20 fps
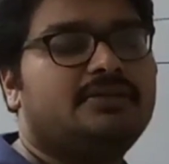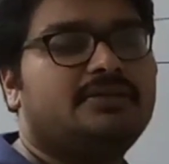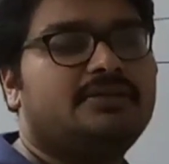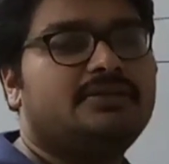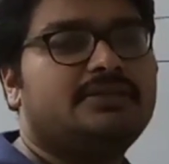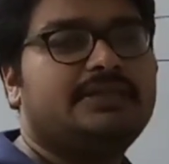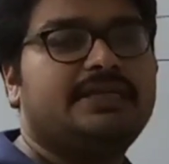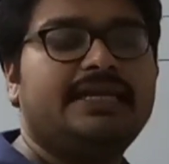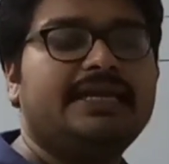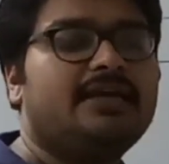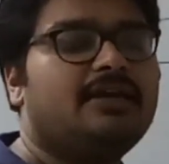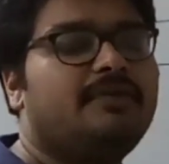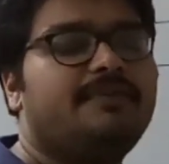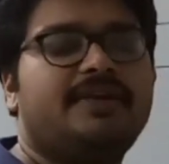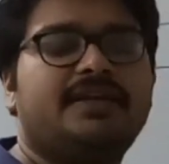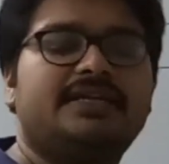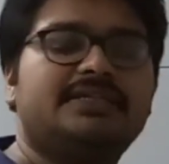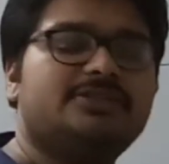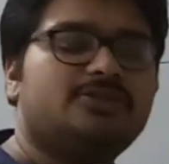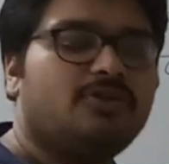3 km
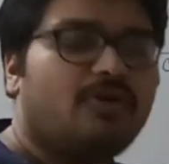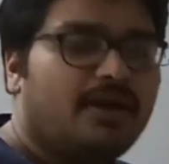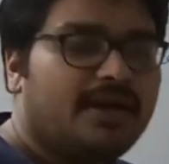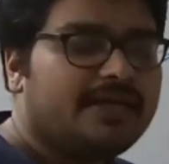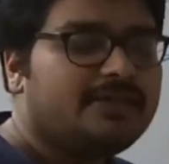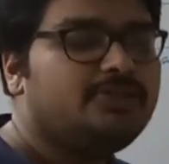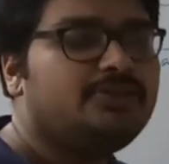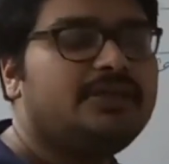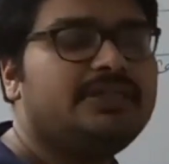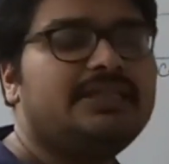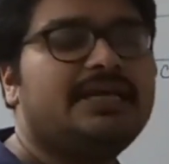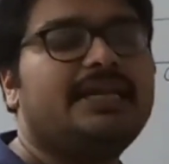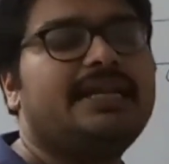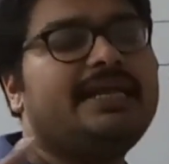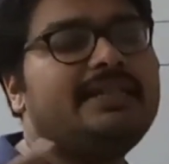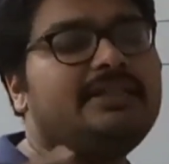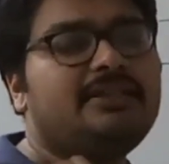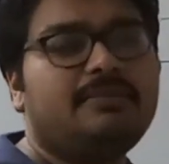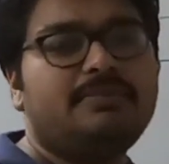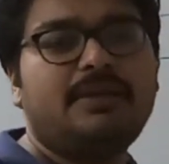is not actually the
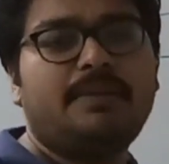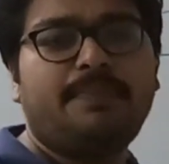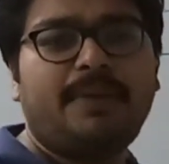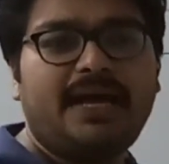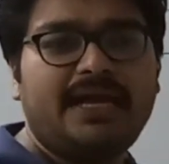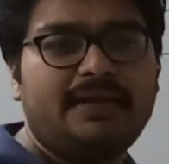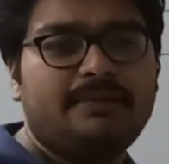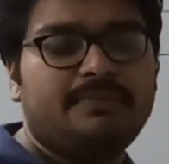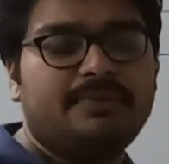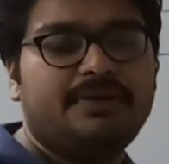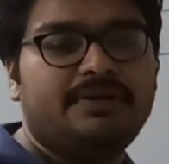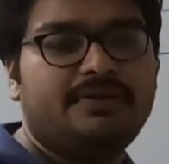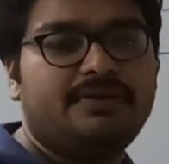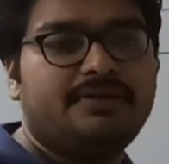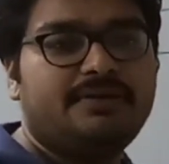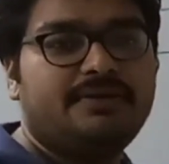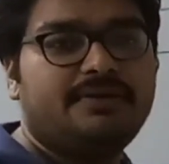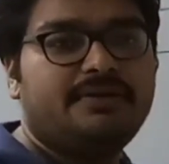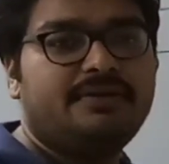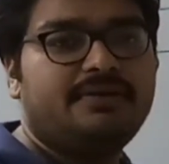length of the pipe.
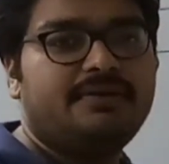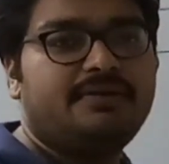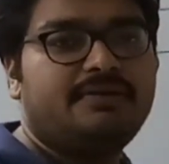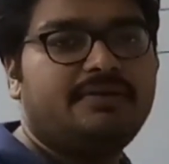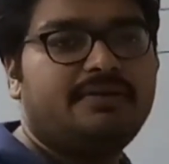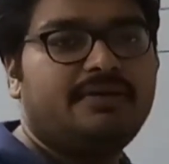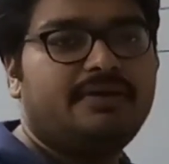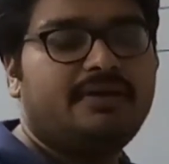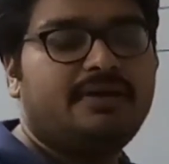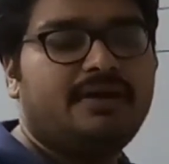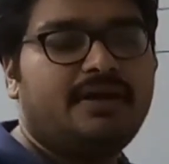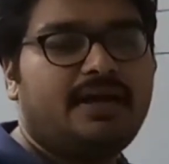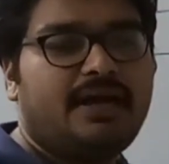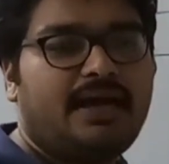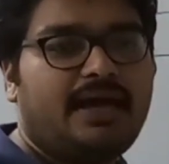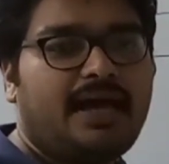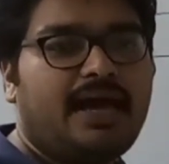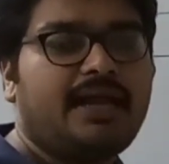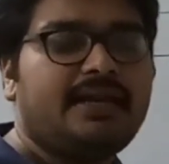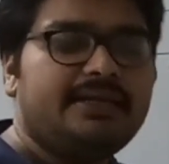
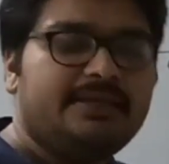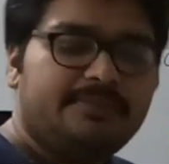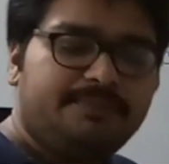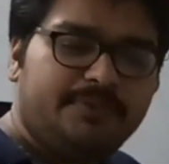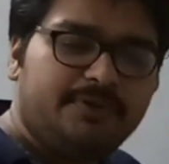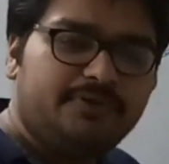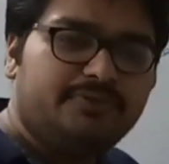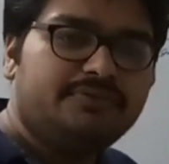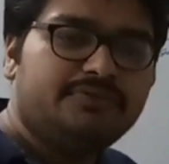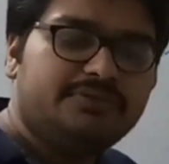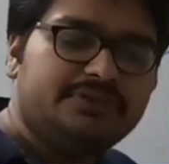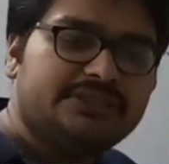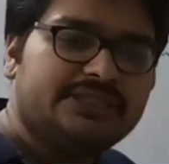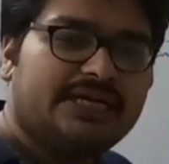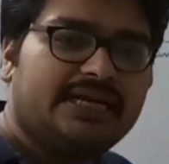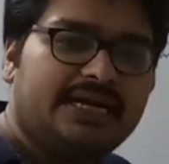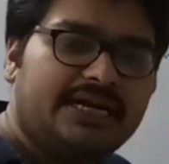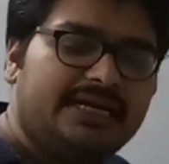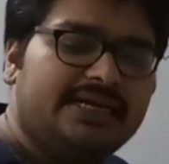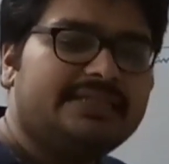And if you
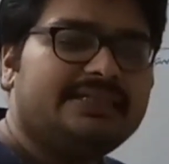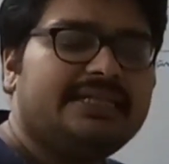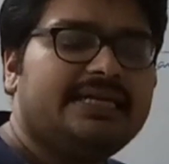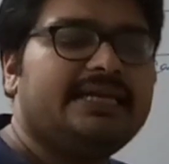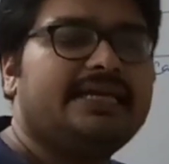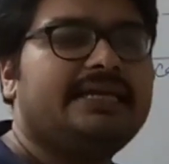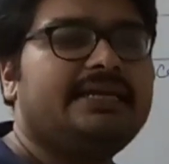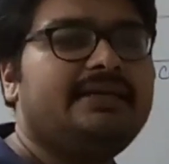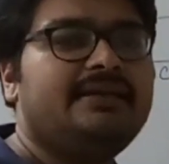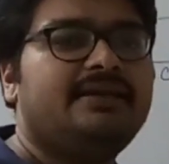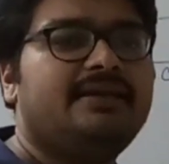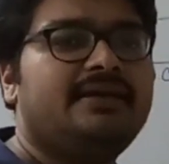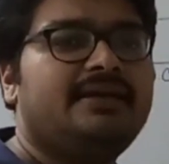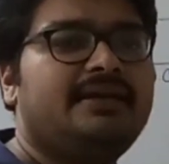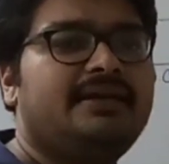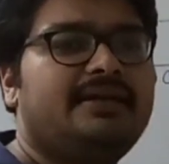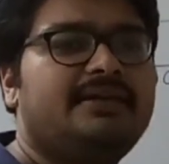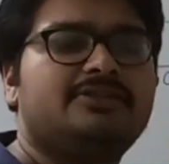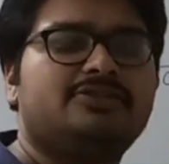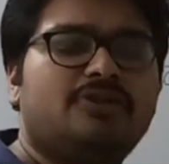generally think,
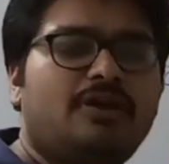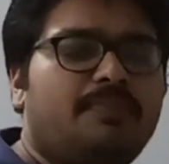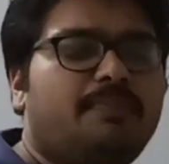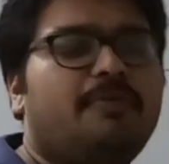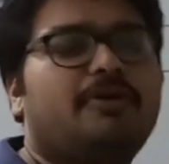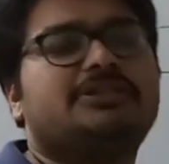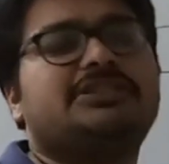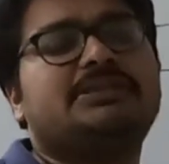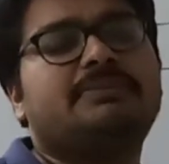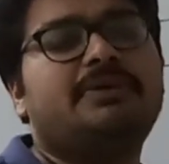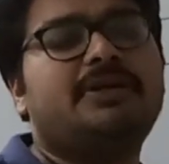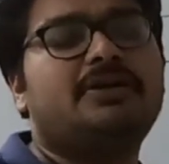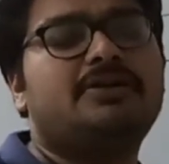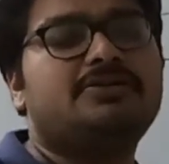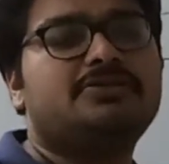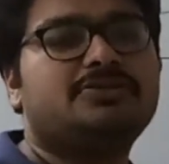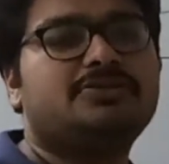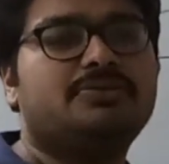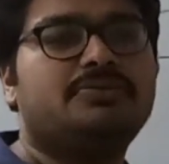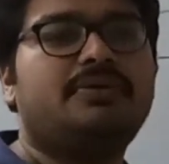it is not possible
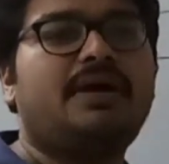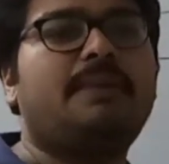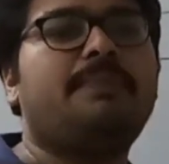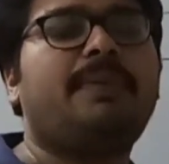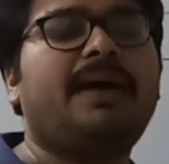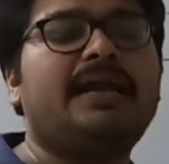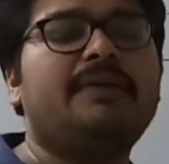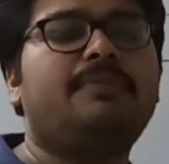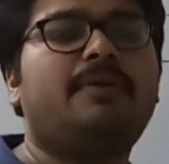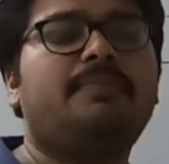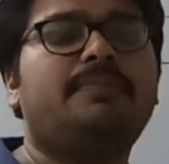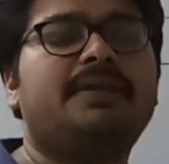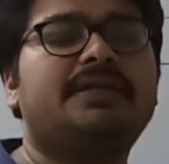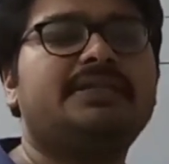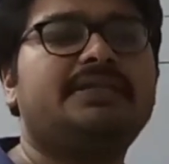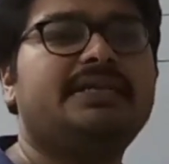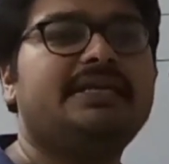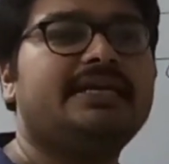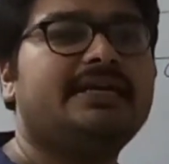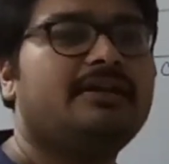also a pipe of length
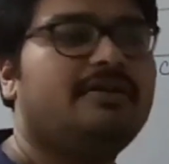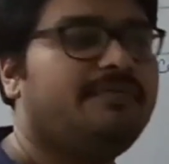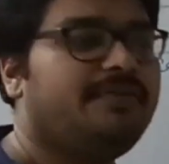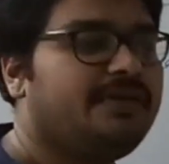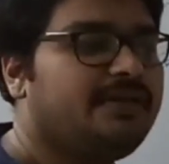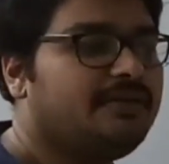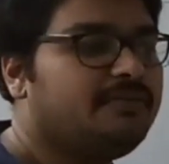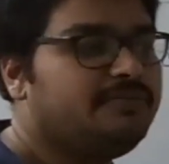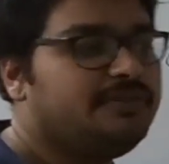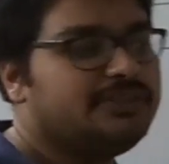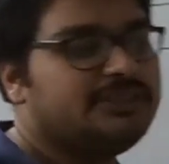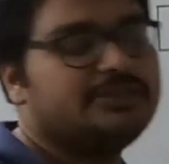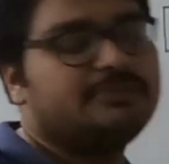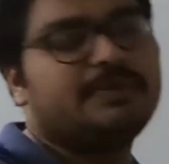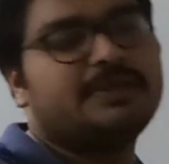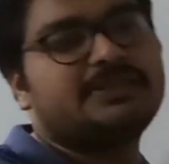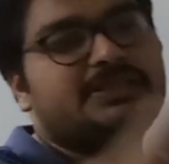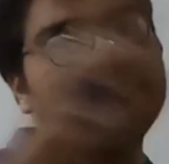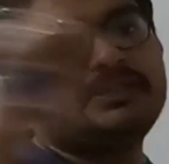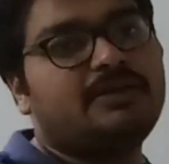3 km which is
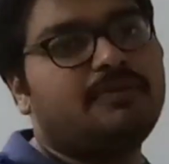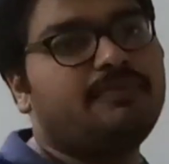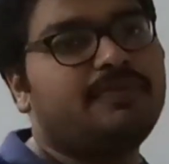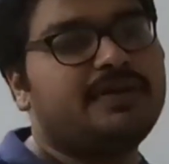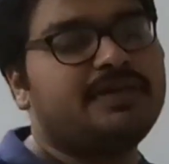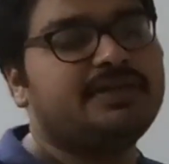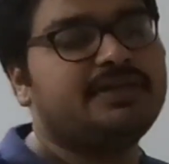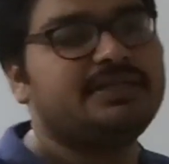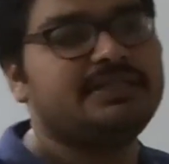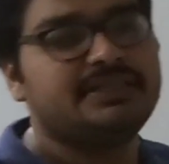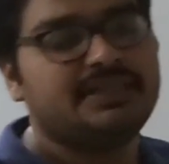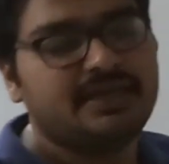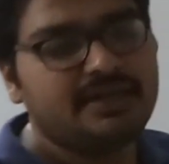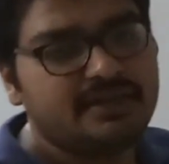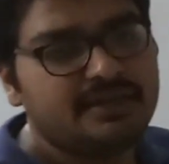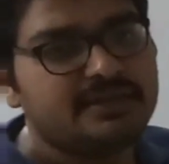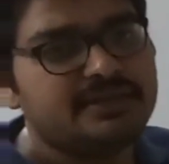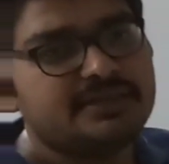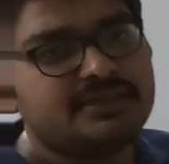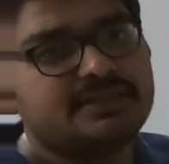passing of water in the
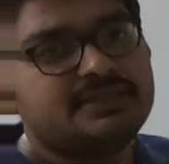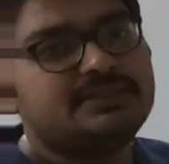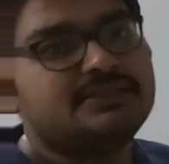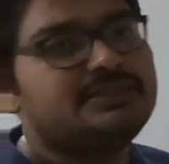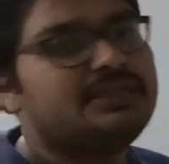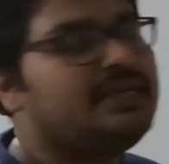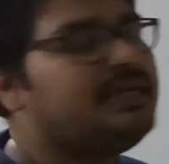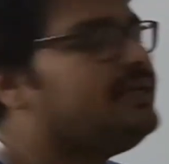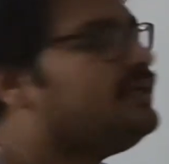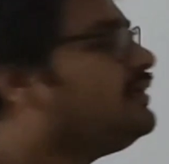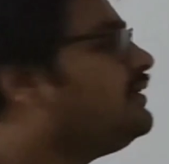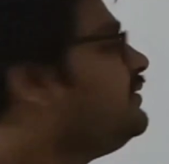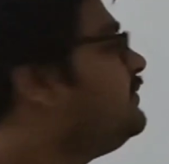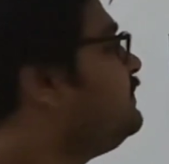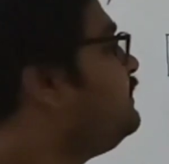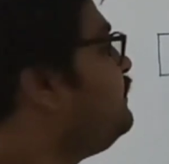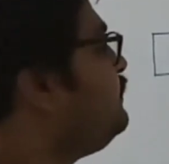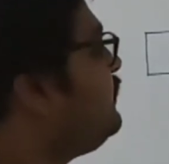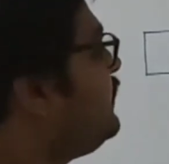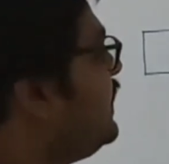cylinder.
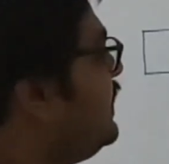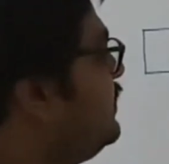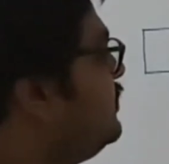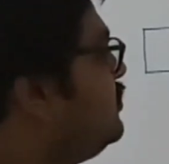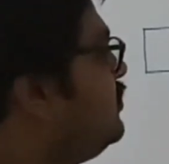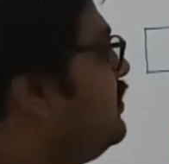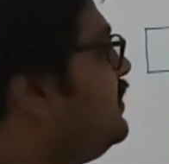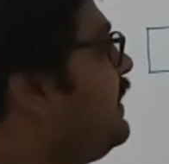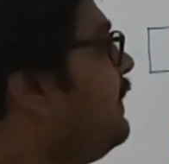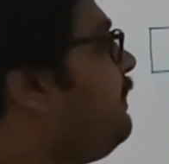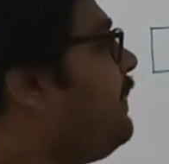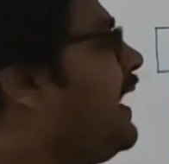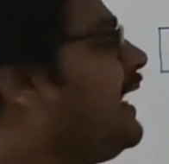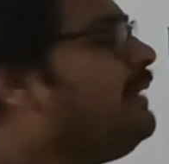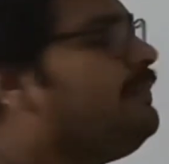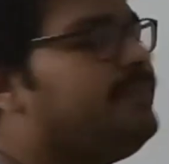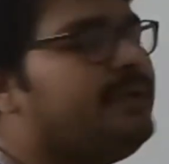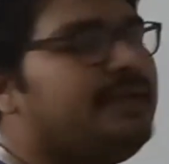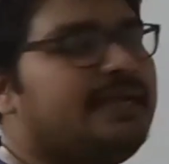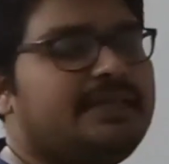So the
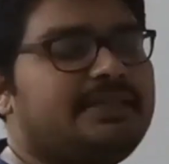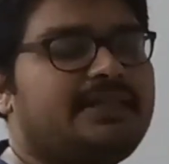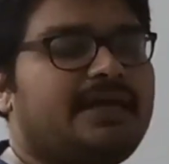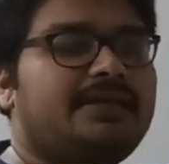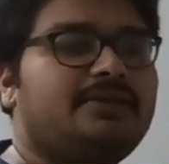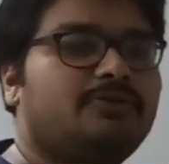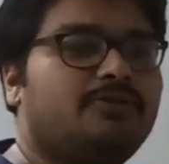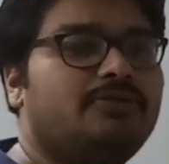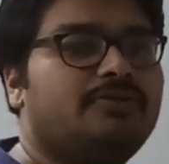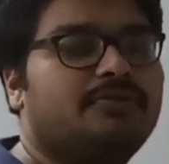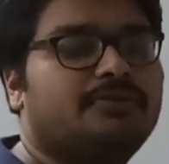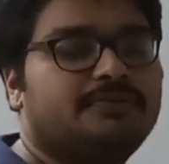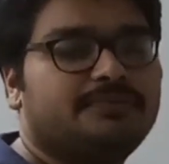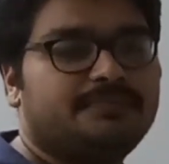pipe length I don't know.